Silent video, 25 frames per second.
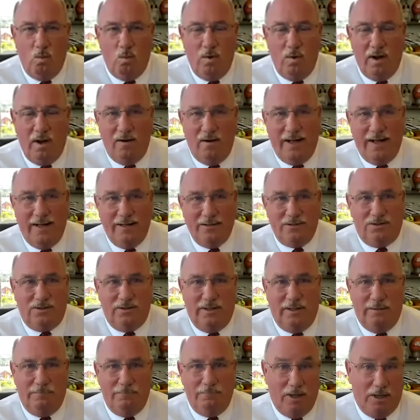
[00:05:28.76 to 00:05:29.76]
actually,
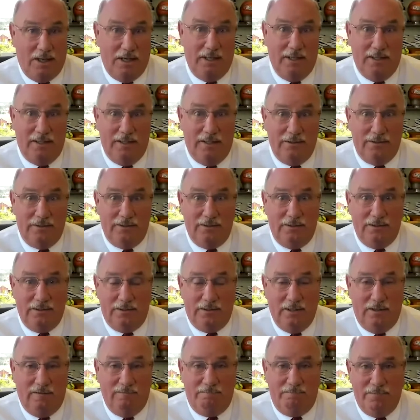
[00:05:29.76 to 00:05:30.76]
I'm not in a
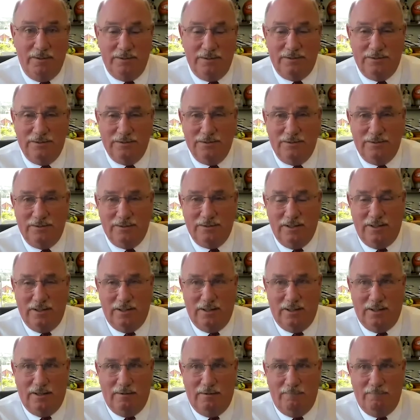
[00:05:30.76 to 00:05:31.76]
tough business.
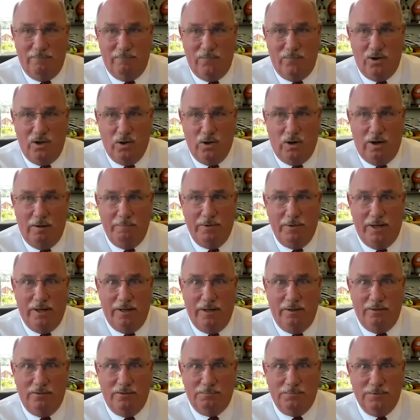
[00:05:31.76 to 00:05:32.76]
You know, I've been in
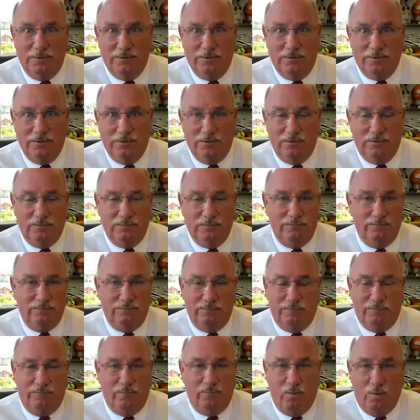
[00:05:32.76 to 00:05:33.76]
this business
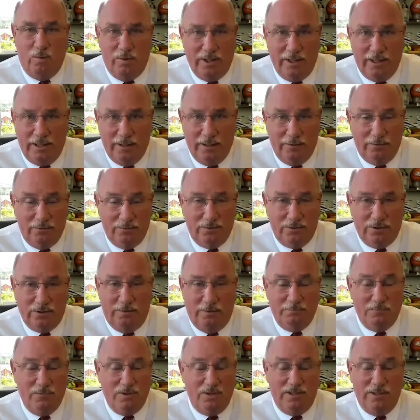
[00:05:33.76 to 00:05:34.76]
40 years
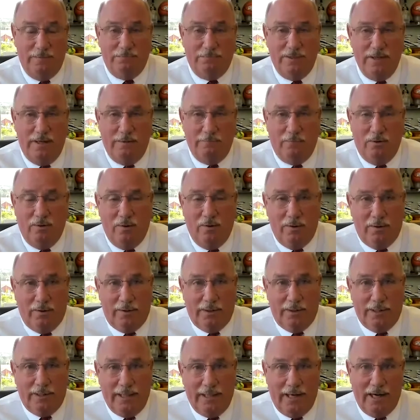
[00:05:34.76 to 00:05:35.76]
come September,
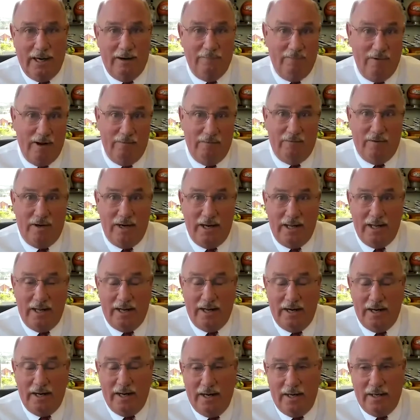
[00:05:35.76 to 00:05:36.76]
and I've never had
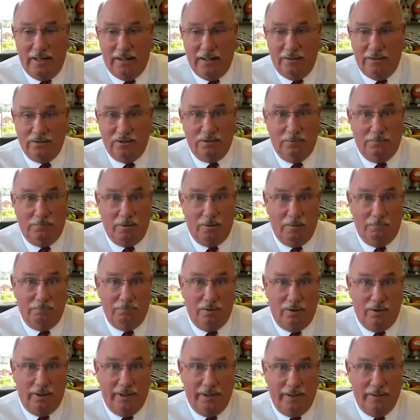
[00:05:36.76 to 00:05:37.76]
a customer
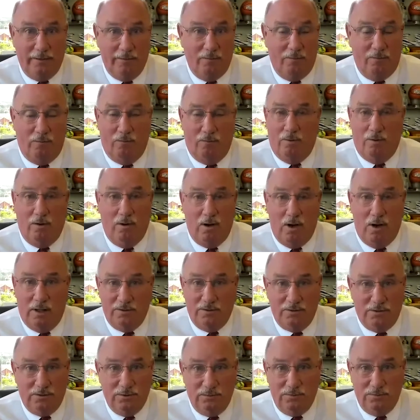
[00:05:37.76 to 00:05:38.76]
complaint or a
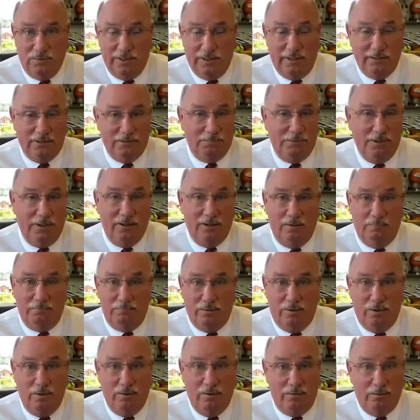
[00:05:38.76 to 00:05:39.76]
lawsuit. And that's being a
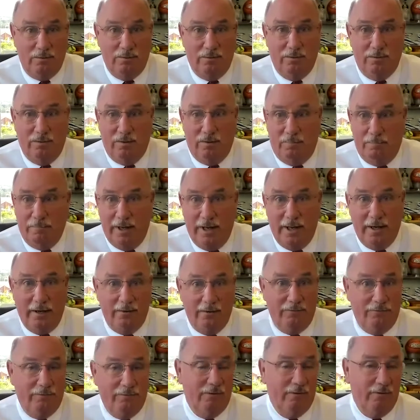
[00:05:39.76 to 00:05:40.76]
broker or
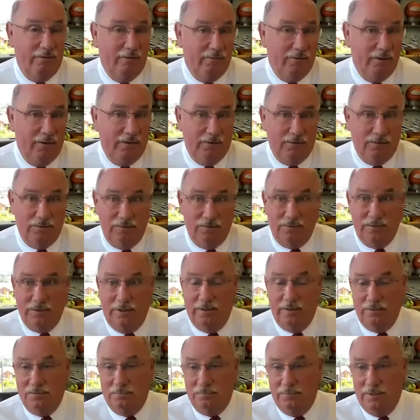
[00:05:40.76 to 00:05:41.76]
manager or divisional
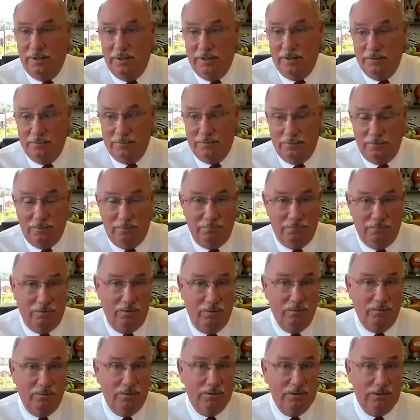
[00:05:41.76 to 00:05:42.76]
sales manager or
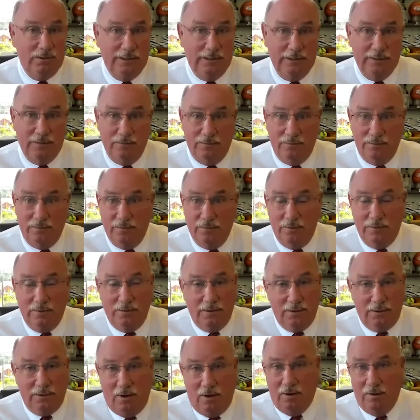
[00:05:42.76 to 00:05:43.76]
broker dealer,
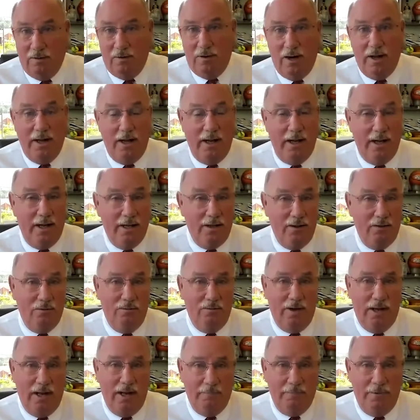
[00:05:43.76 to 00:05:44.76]
RIA, you
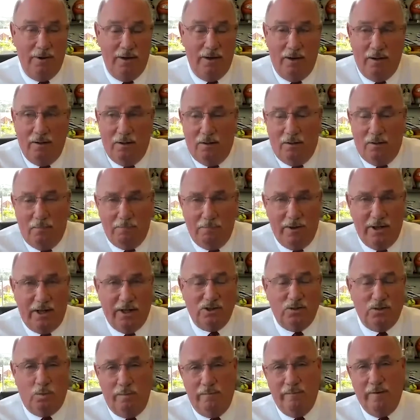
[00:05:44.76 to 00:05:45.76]
name it, because
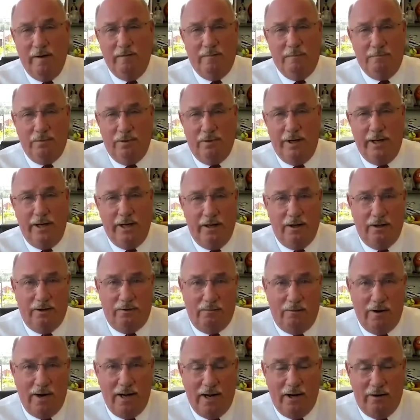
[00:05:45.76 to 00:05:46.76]
we've never played in the
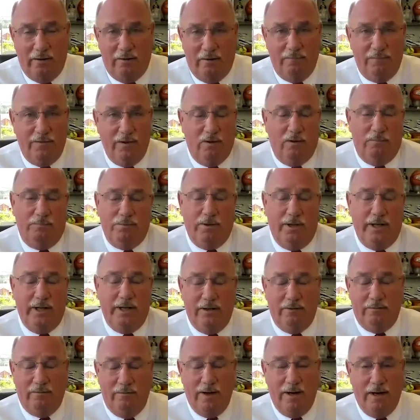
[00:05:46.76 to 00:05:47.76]
gray area. If you don't play in the
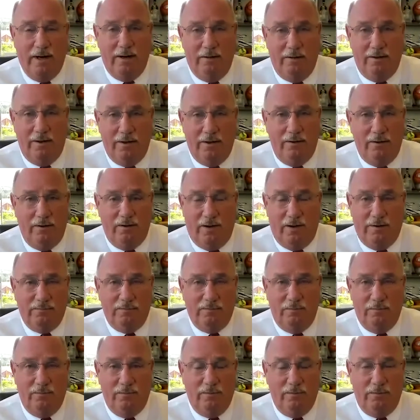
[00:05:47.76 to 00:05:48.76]
gray area, you don't have to
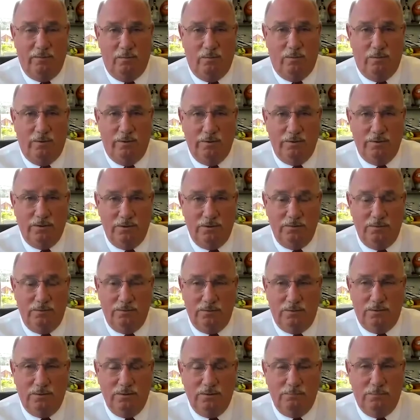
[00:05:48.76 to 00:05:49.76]
really worry too
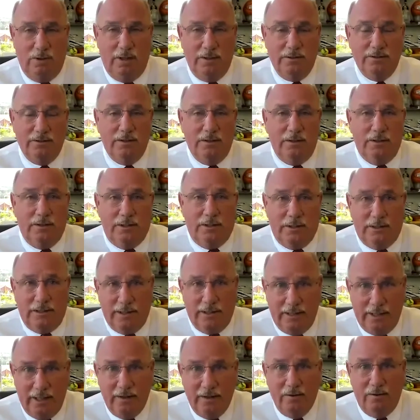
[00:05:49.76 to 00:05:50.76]
much. The
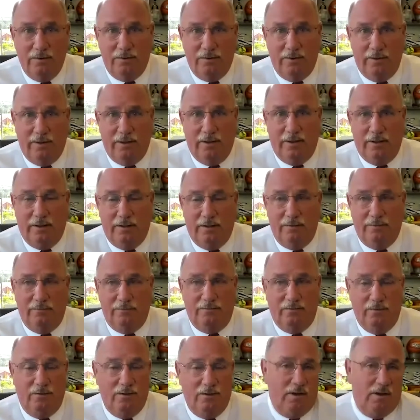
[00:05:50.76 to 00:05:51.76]
other thing is
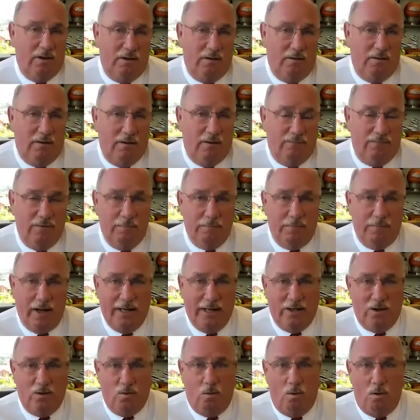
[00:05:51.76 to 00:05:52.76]
if you buy
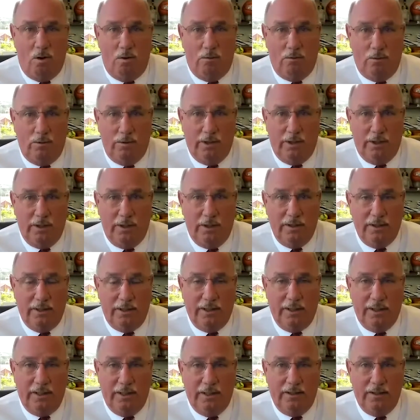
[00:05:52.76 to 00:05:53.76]
quality
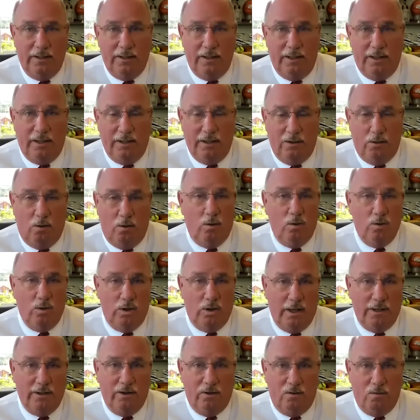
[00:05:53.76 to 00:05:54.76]
and you hold
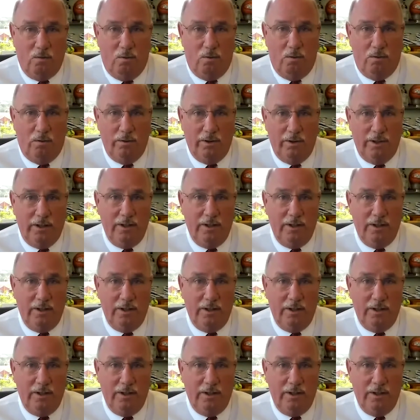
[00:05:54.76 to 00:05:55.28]
on to quality